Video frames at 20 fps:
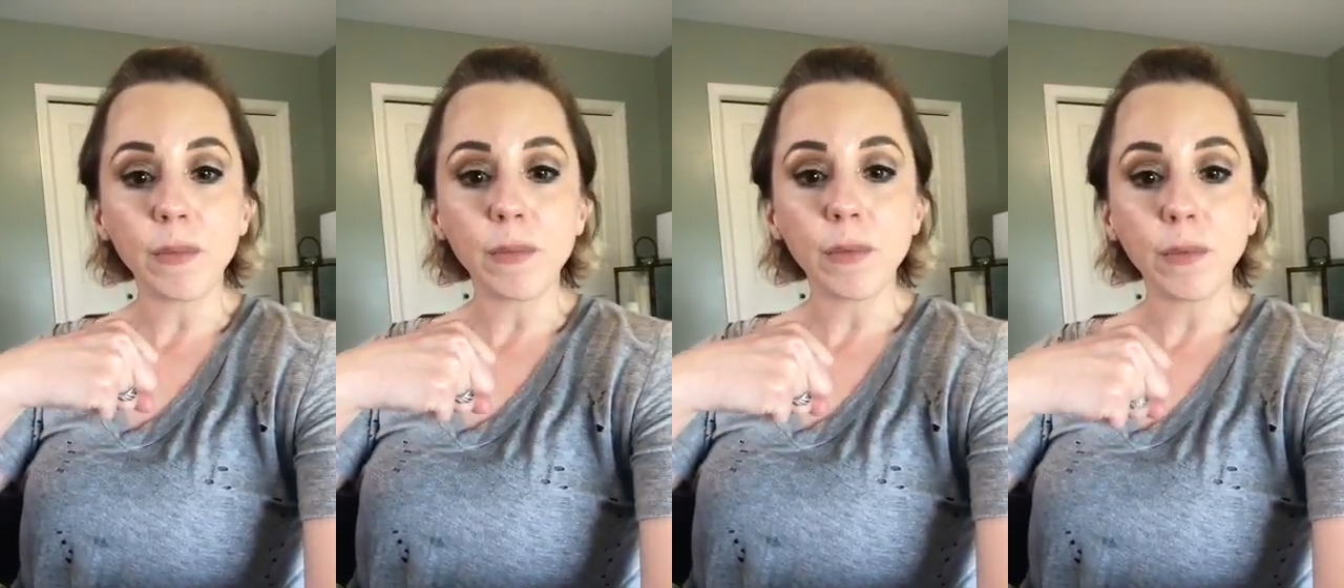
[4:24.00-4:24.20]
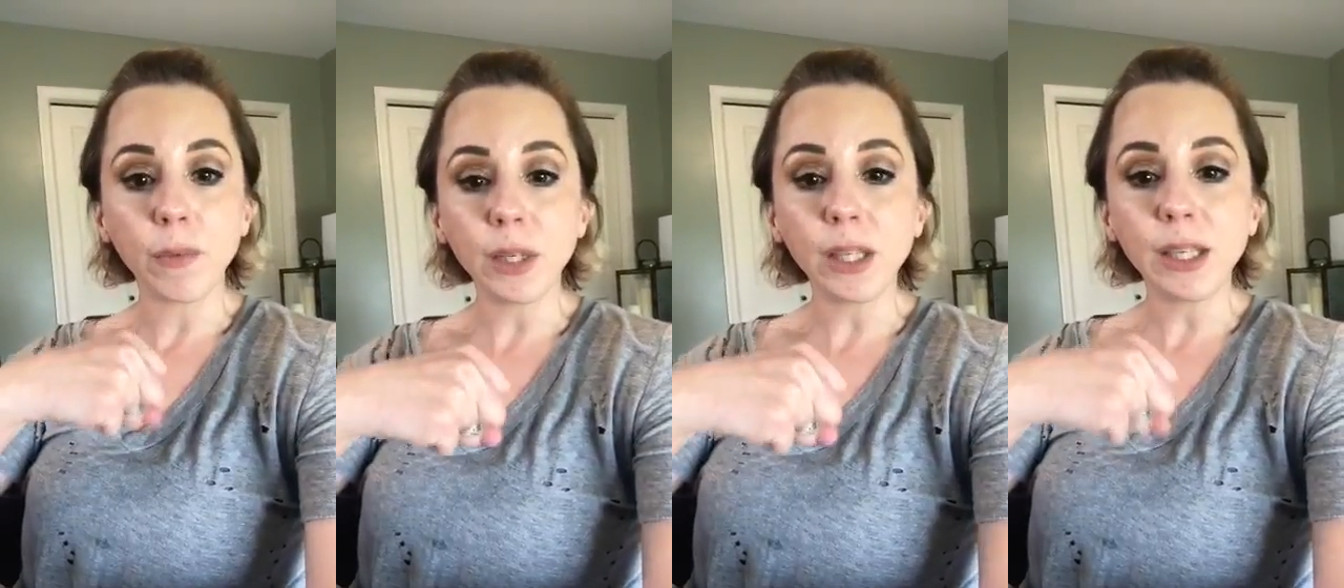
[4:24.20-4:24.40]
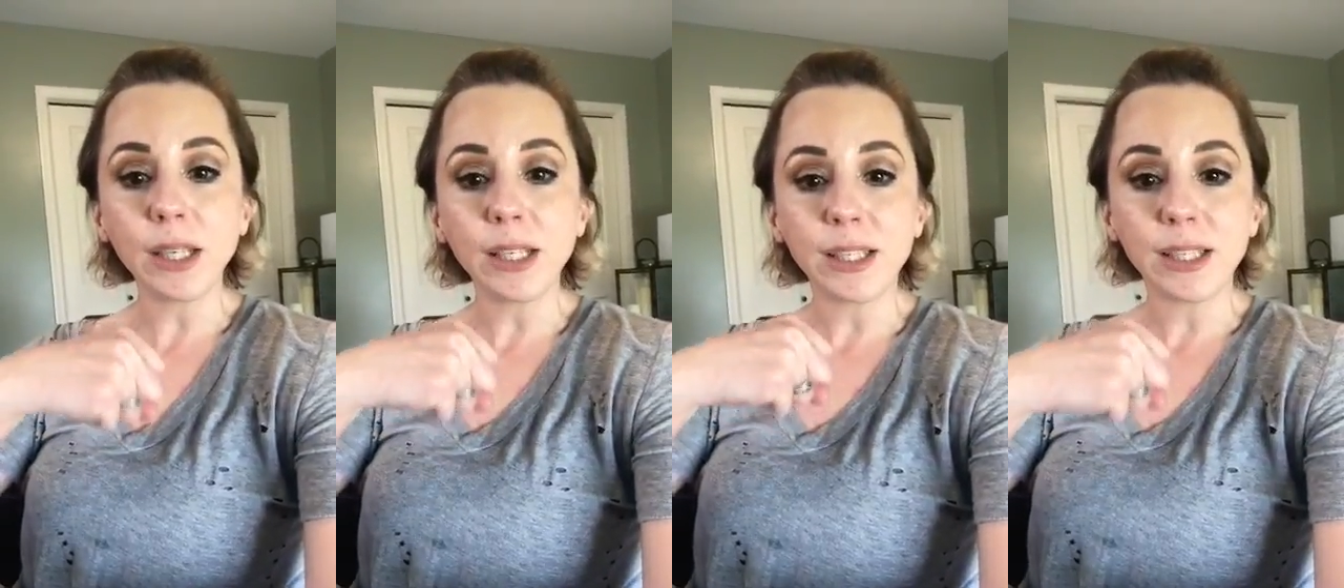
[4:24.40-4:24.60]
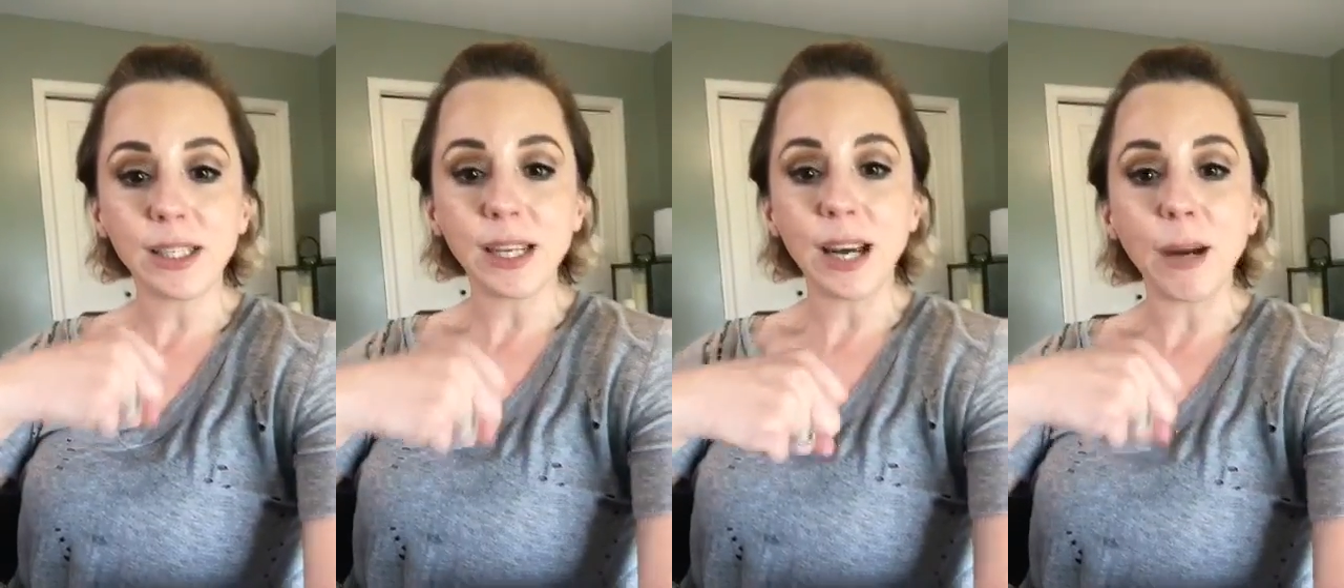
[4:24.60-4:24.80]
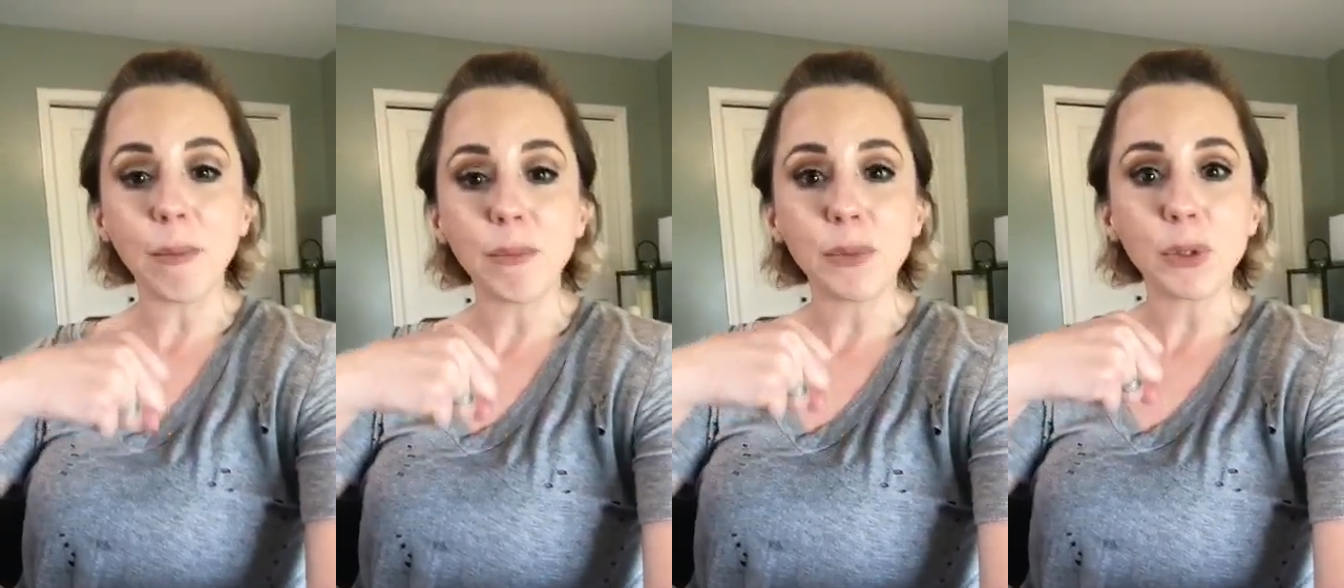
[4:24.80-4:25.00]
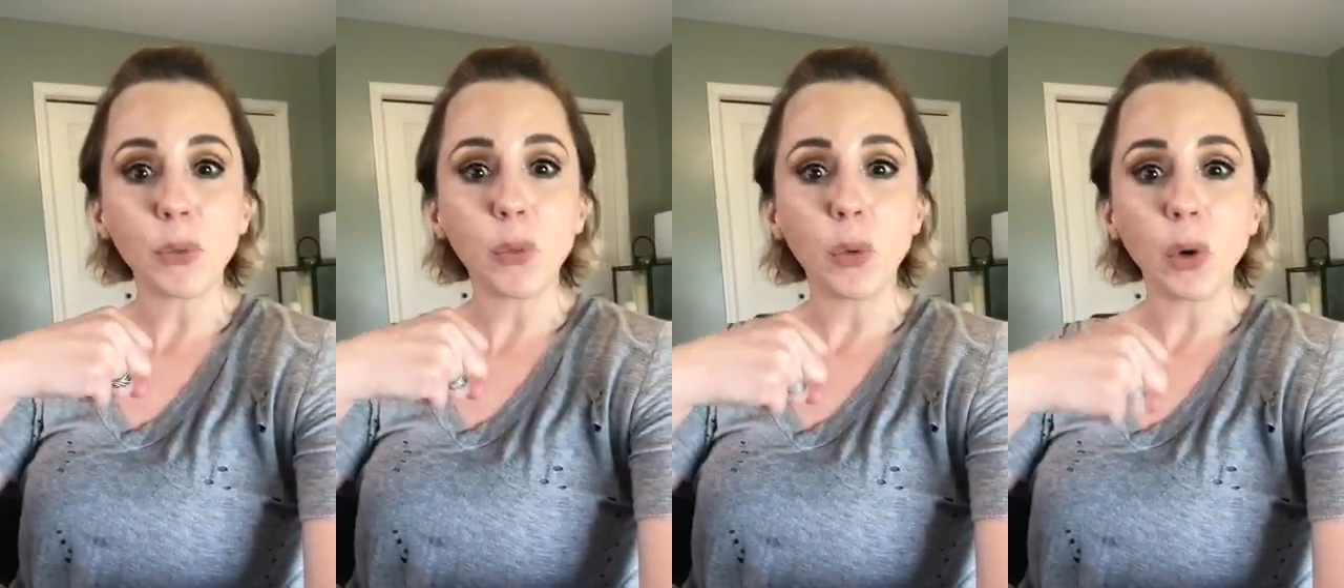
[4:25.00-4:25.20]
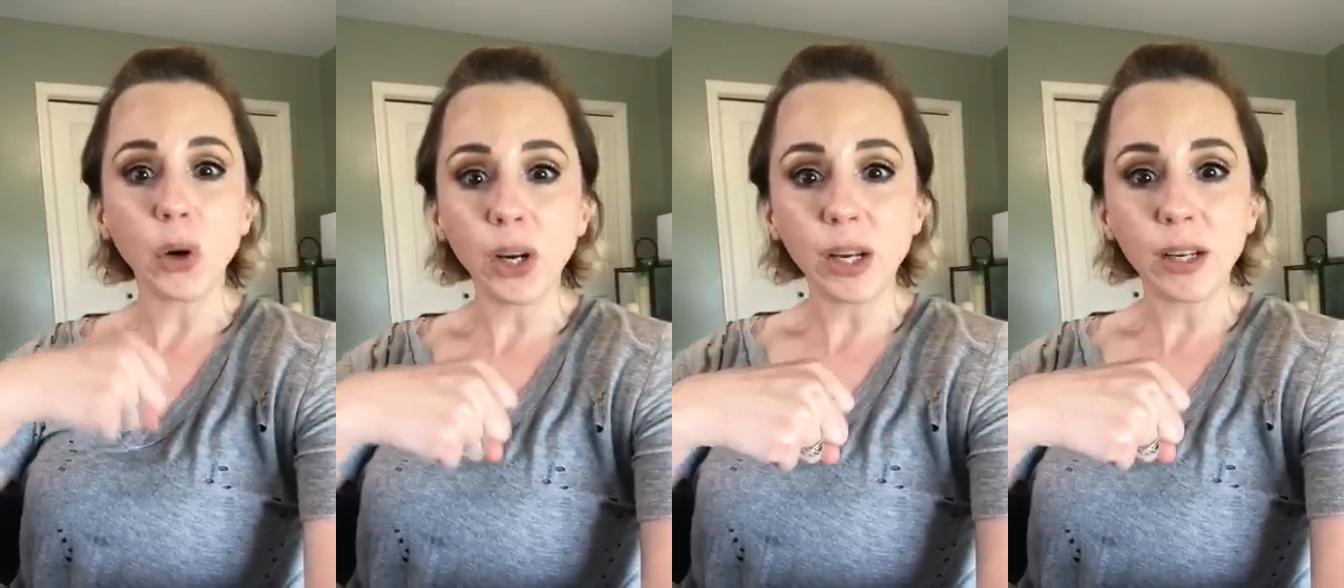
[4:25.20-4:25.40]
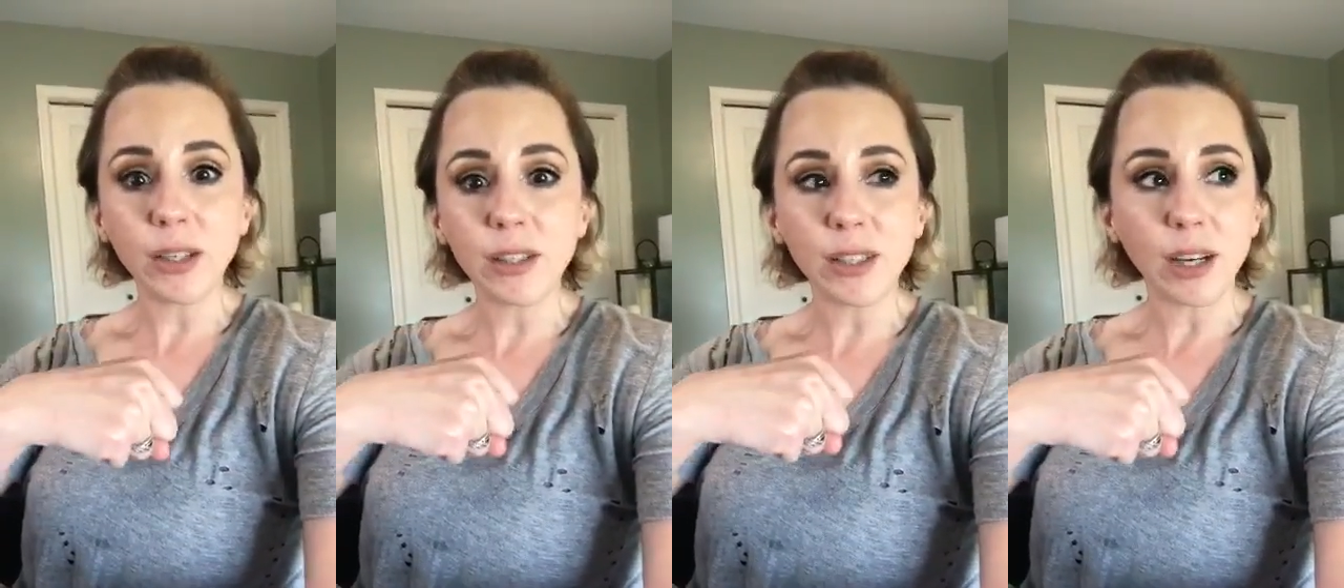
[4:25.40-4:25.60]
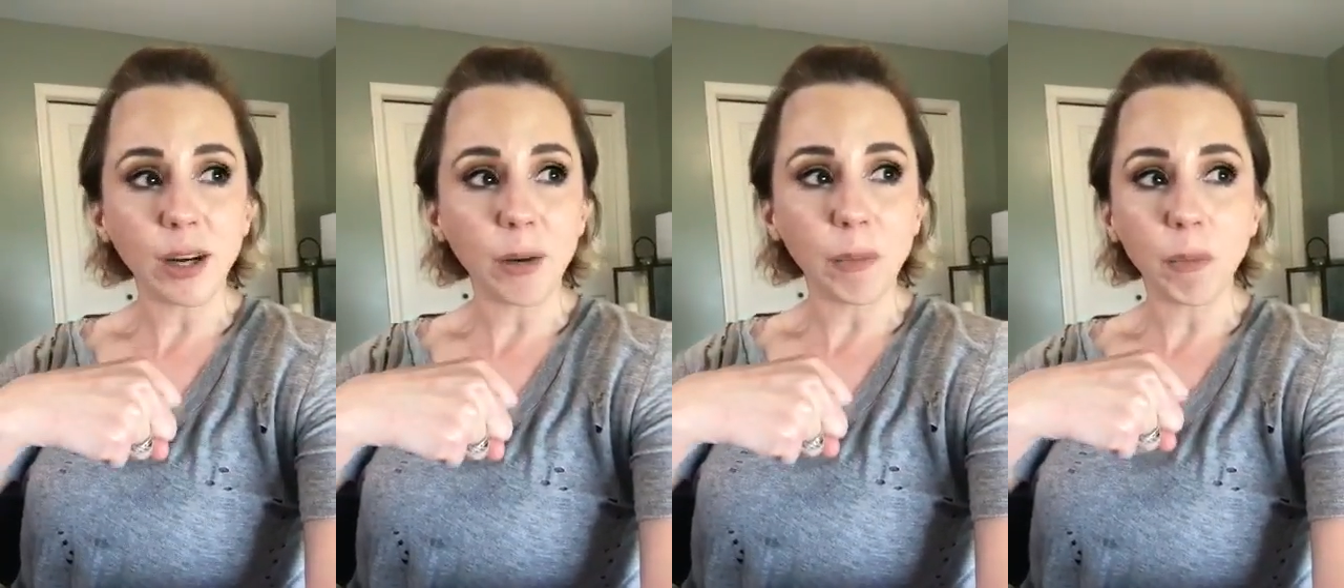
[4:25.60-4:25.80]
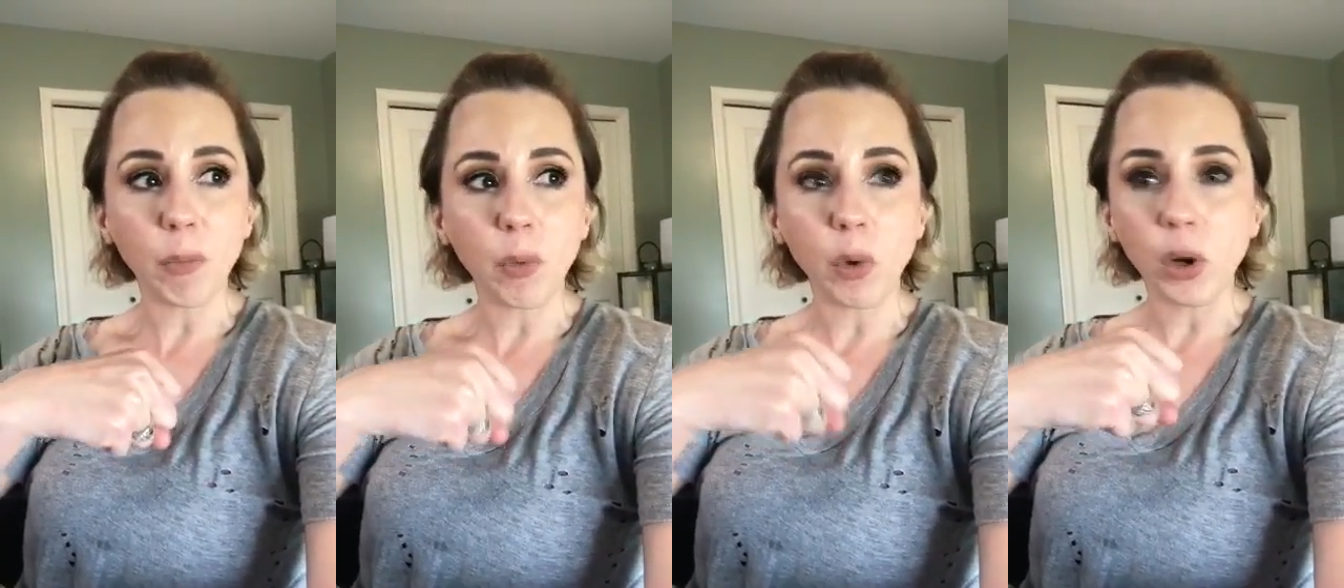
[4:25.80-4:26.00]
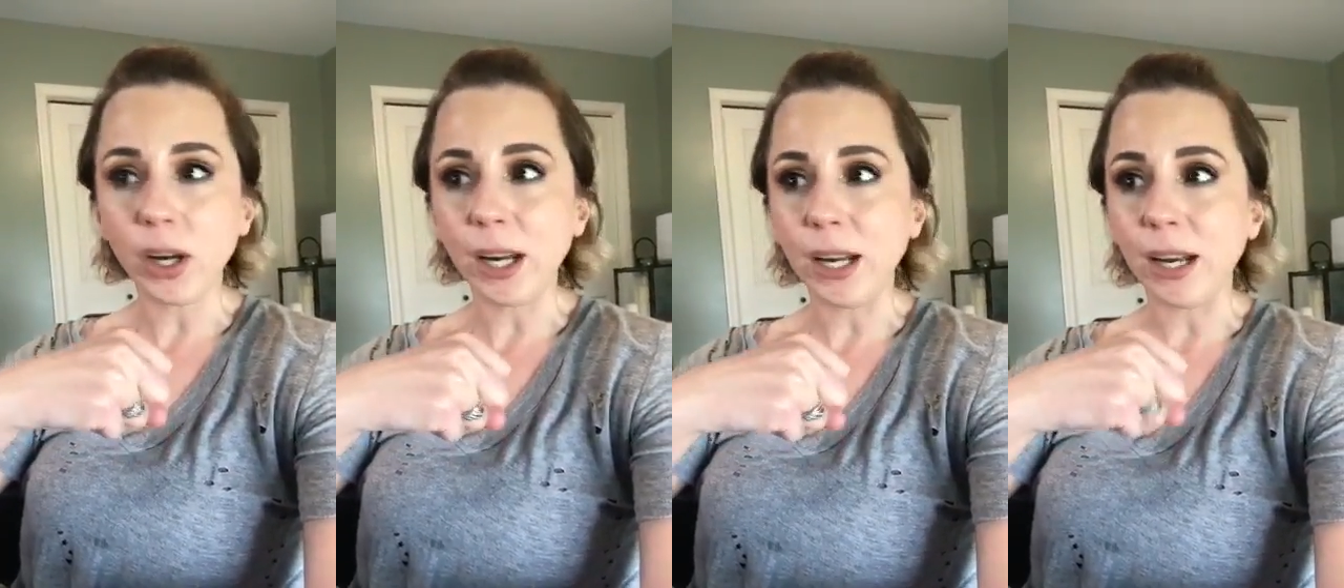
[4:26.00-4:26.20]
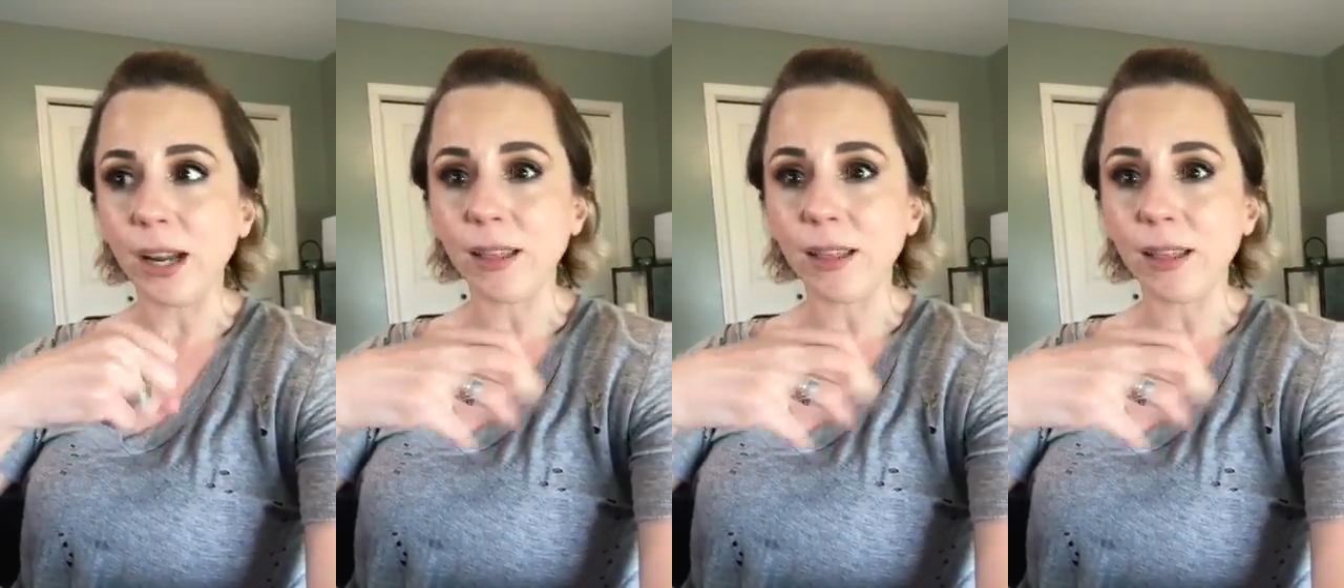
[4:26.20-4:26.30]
working